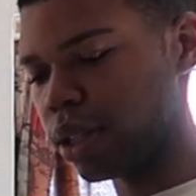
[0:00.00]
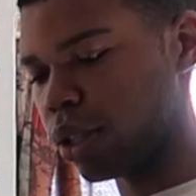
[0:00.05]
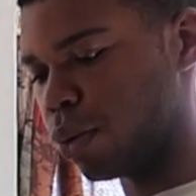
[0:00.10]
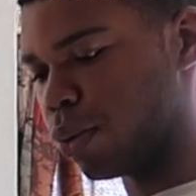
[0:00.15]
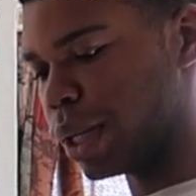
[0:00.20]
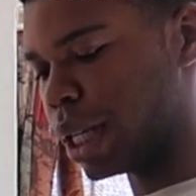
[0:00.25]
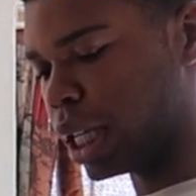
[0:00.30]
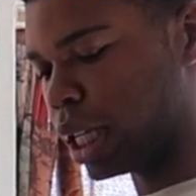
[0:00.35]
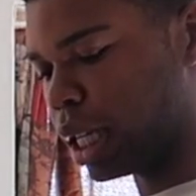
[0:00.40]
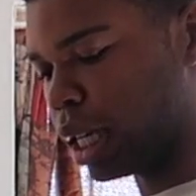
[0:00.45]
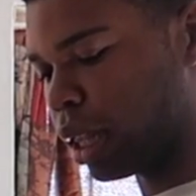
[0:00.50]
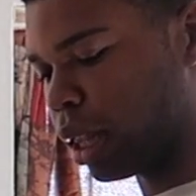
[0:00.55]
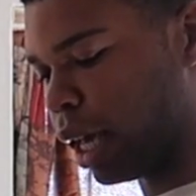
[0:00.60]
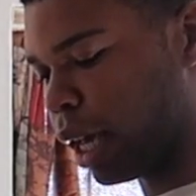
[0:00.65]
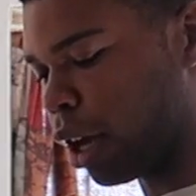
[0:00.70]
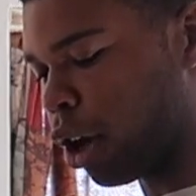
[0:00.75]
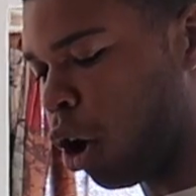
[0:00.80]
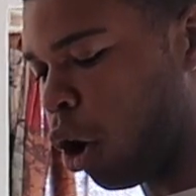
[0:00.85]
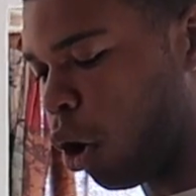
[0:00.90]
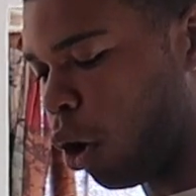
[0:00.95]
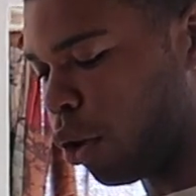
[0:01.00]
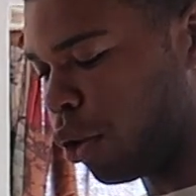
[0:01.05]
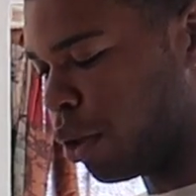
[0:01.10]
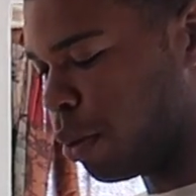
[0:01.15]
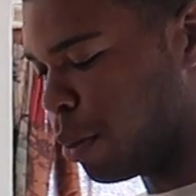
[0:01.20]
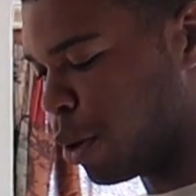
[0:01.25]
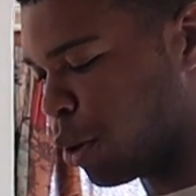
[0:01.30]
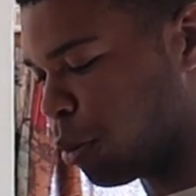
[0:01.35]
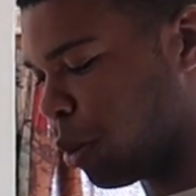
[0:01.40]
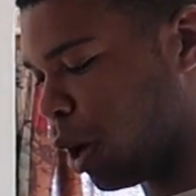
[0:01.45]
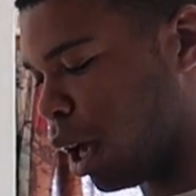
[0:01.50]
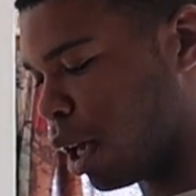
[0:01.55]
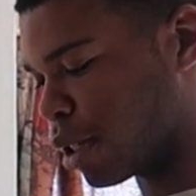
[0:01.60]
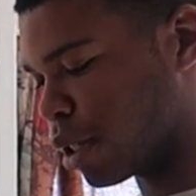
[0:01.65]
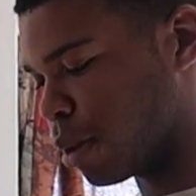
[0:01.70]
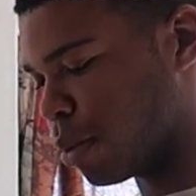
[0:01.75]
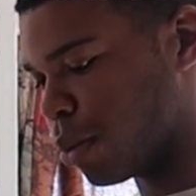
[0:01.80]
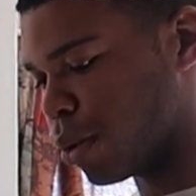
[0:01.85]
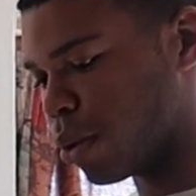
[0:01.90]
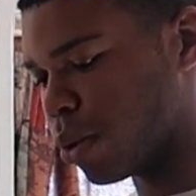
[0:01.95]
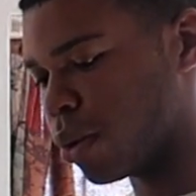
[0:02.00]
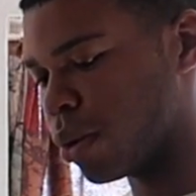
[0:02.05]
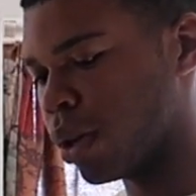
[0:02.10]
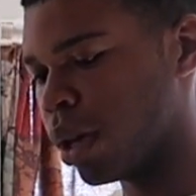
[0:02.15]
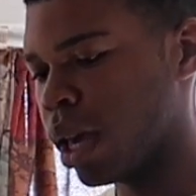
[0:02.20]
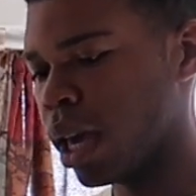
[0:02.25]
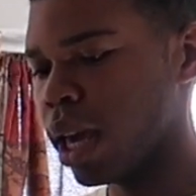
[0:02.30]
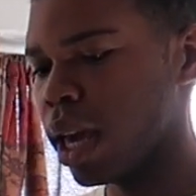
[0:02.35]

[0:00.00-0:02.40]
so we can get like all the milk possible.